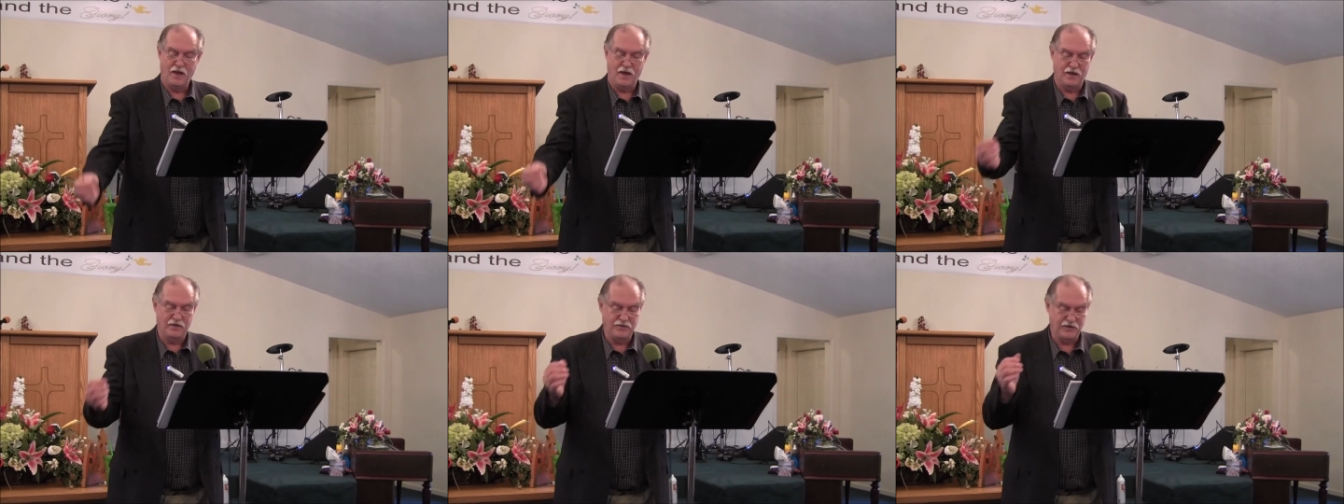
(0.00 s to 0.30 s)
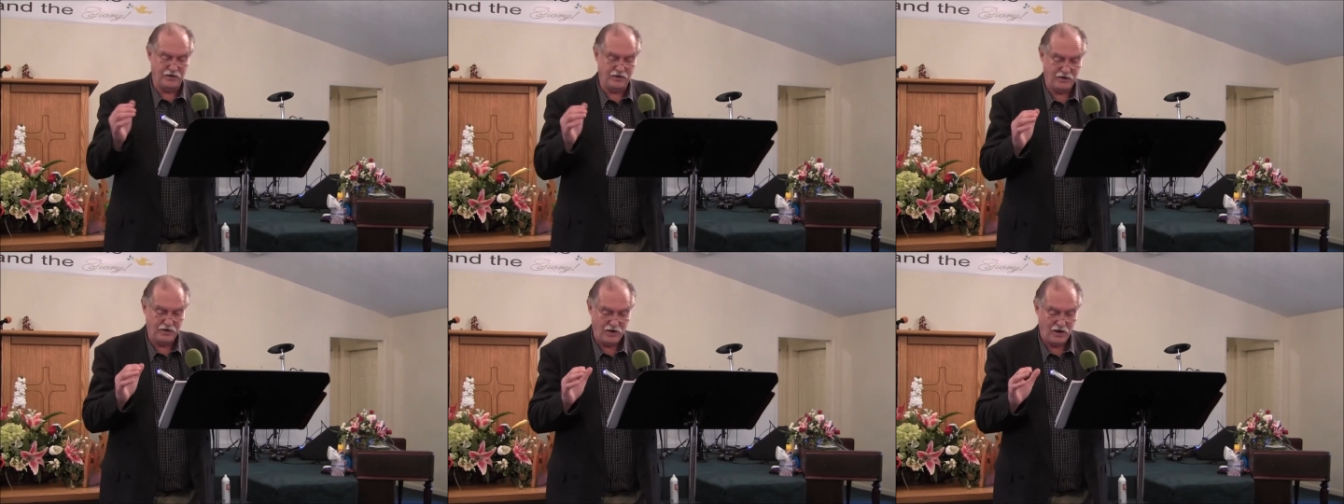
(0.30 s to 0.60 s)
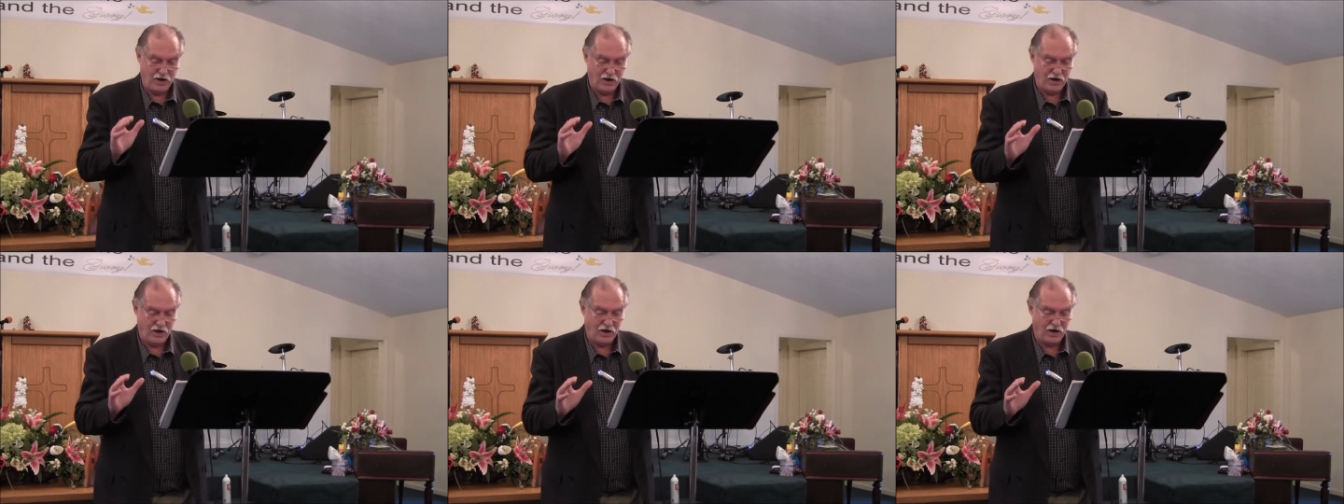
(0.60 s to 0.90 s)
And then
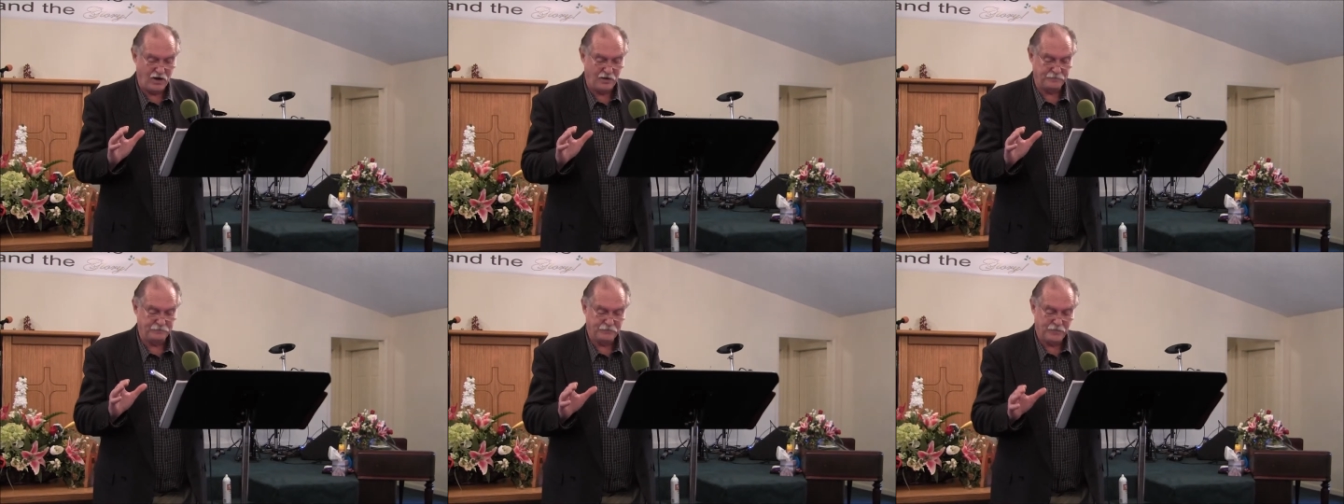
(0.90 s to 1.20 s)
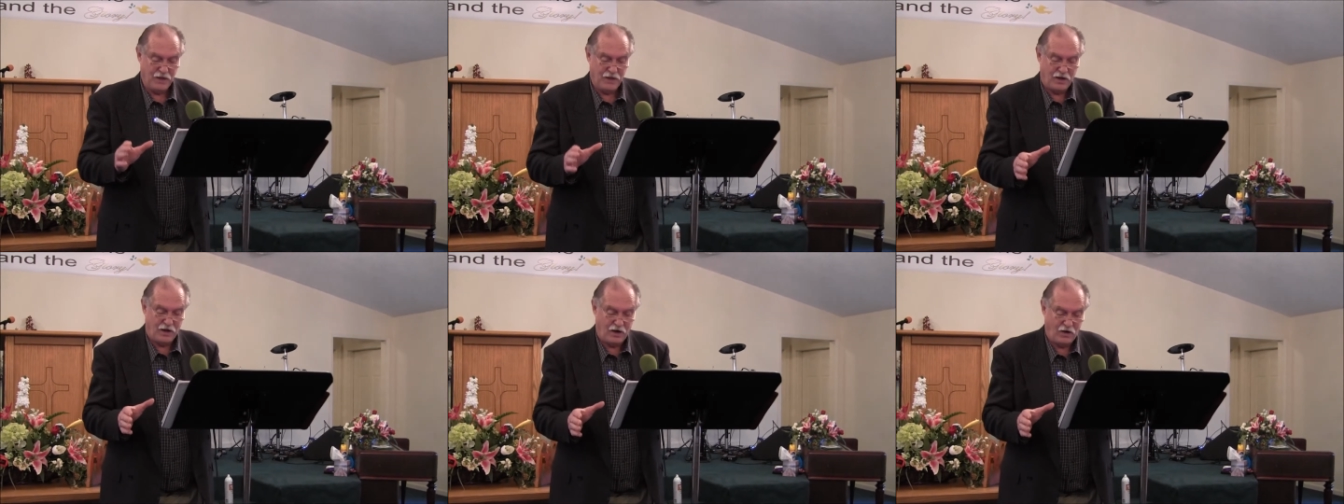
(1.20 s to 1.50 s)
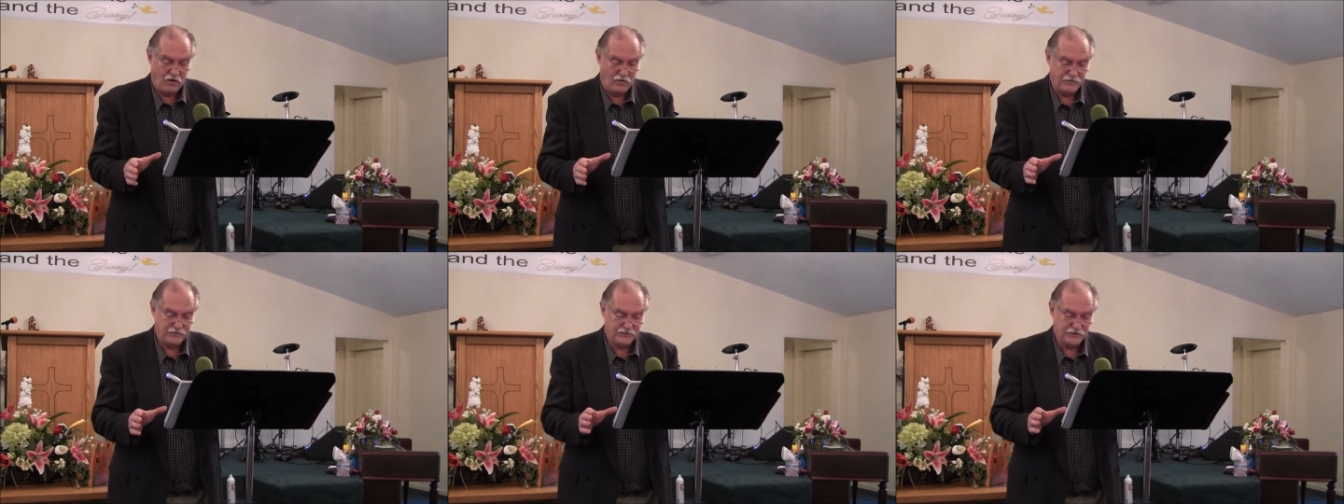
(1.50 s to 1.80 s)
um,
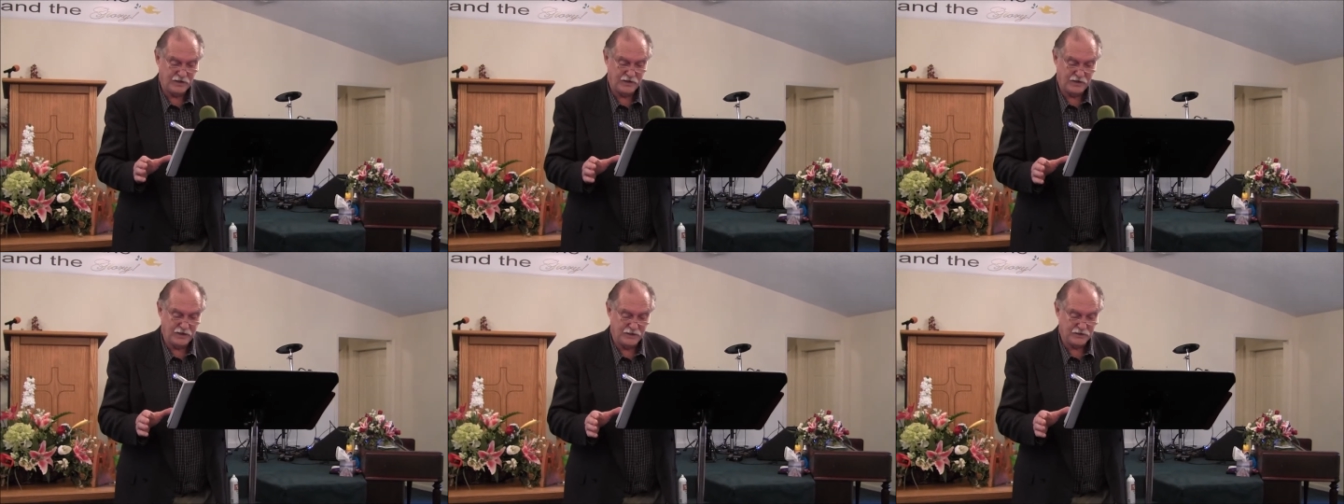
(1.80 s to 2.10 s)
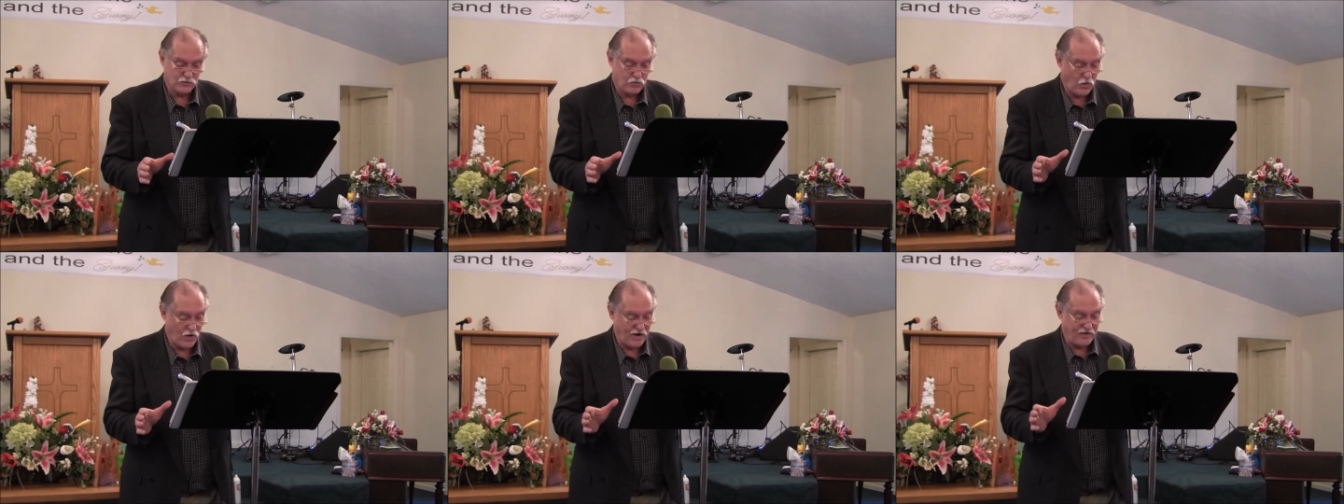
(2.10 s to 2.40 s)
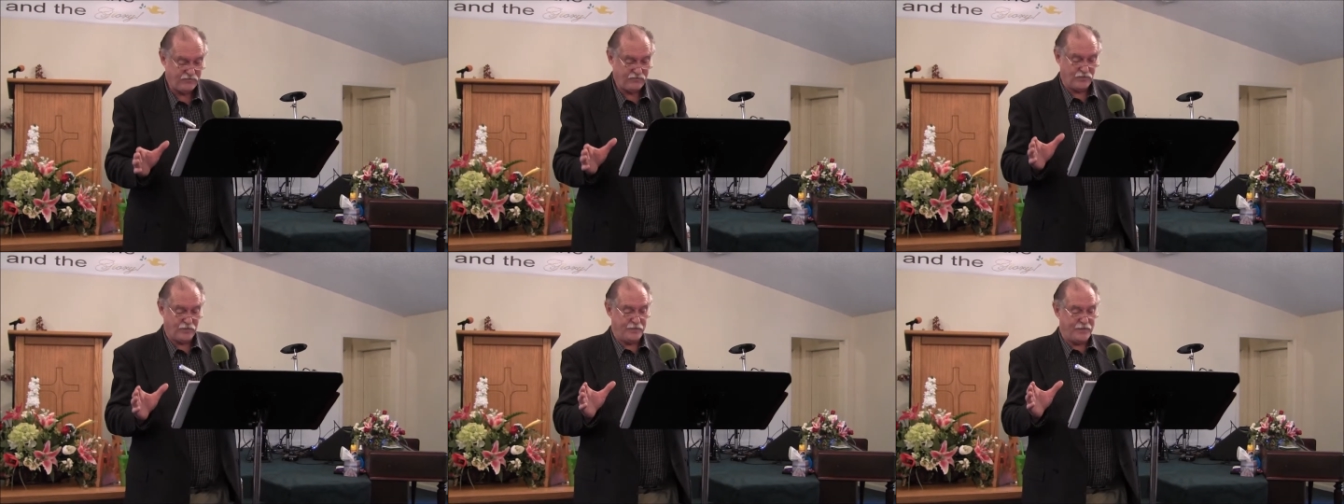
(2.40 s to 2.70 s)
all of a sudden, his
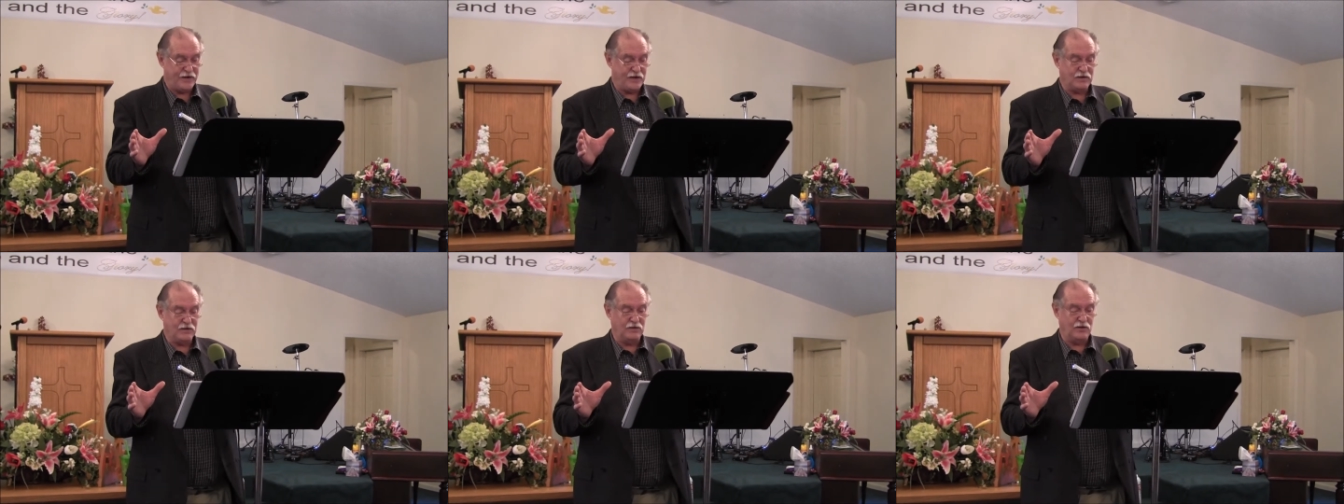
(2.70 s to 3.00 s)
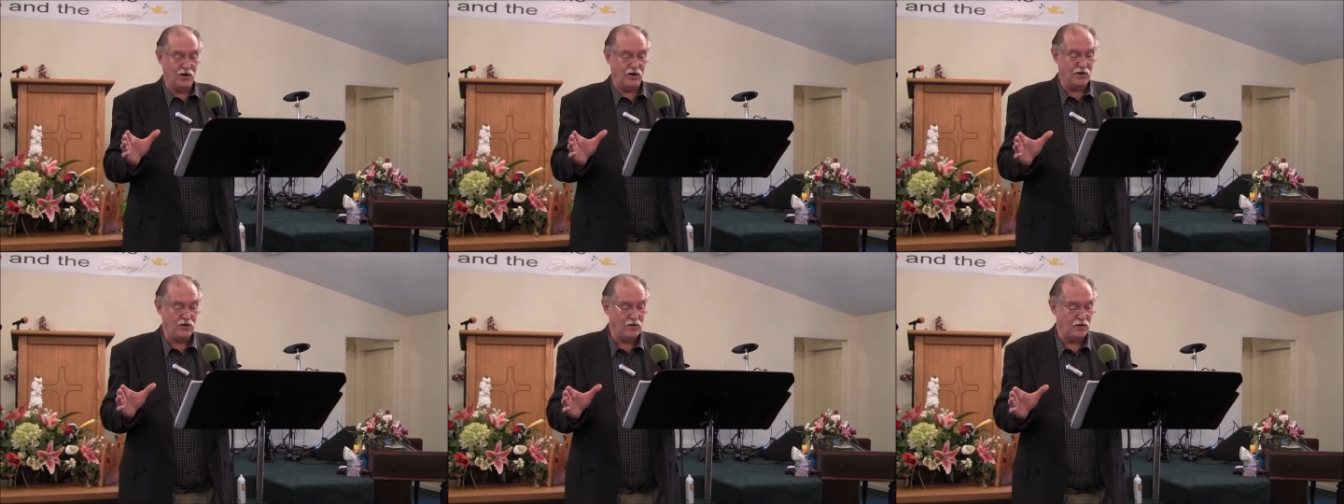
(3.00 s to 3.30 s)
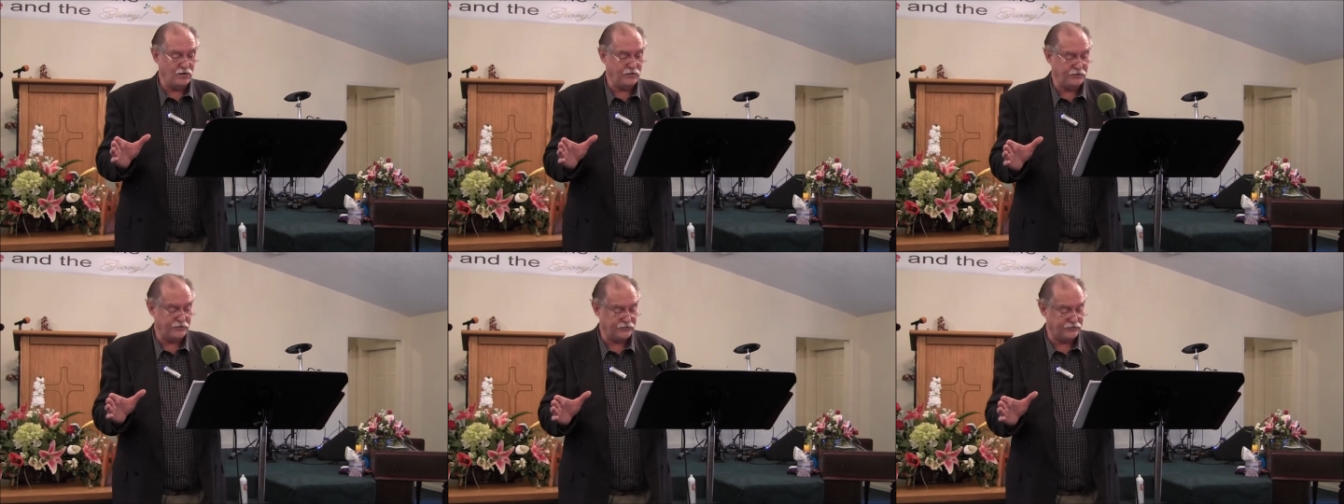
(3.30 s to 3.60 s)
wife Rebecca
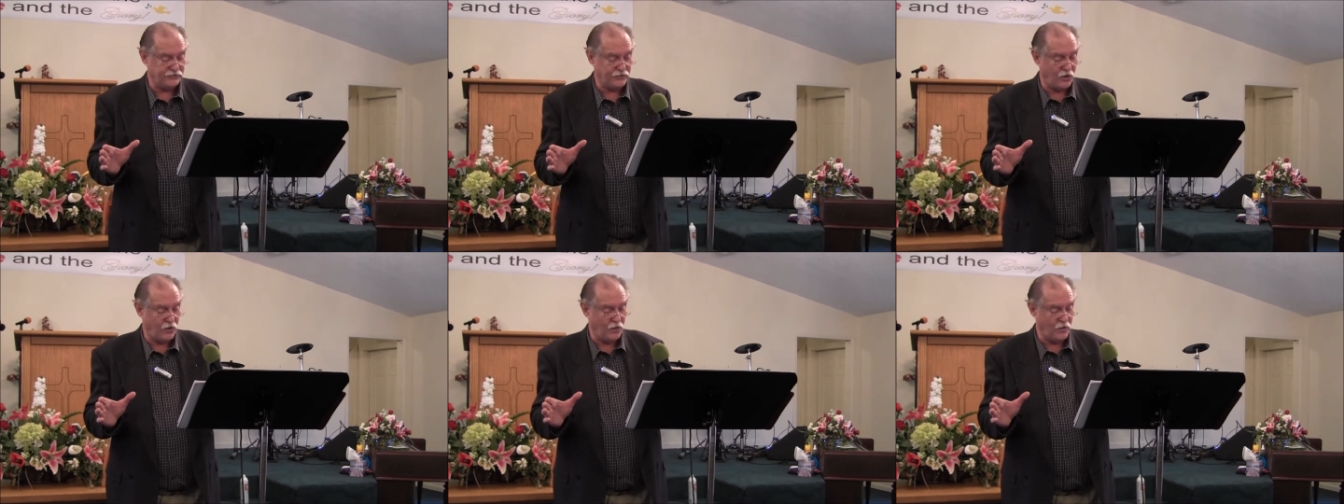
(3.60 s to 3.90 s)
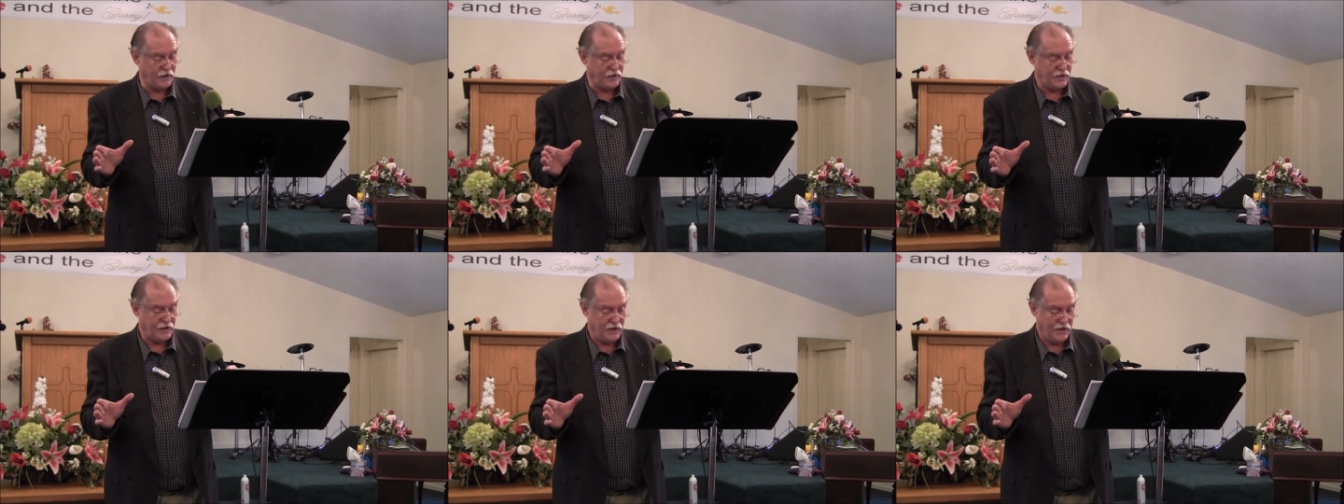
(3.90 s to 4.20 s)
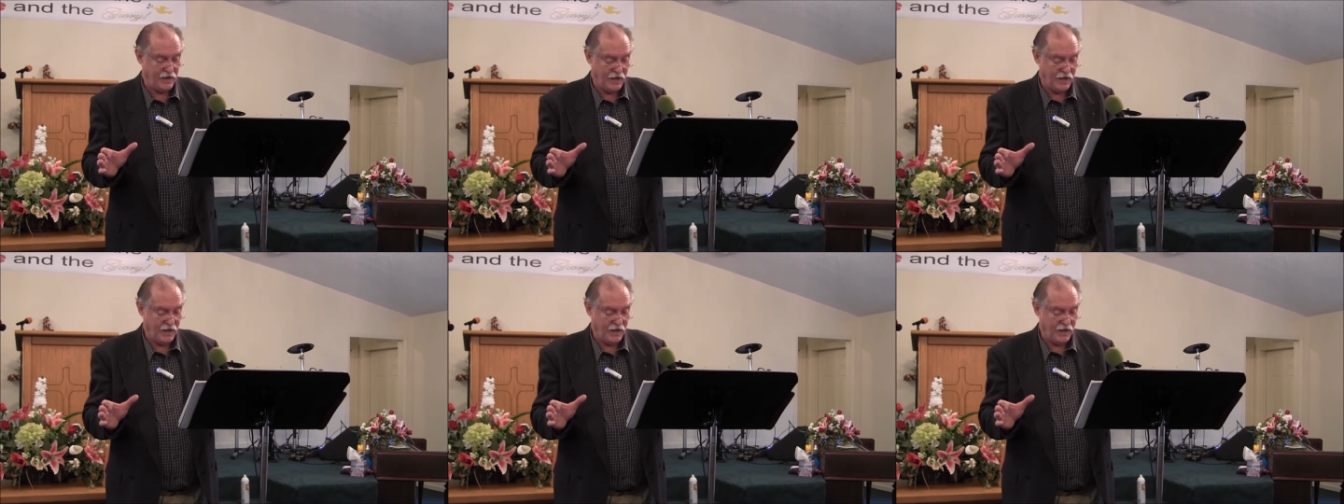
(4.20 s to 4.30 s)
heard the story,